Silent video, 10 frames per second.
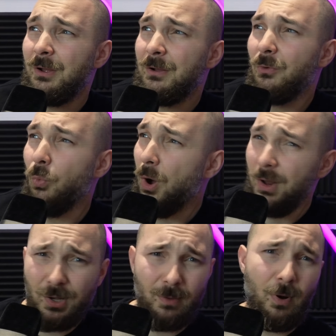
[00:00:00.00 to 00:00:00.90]

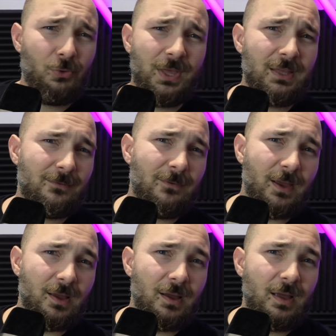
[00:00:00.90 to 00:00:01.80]
worry about
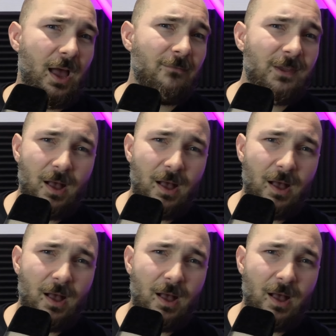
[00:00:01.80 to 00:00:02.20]
anything. Having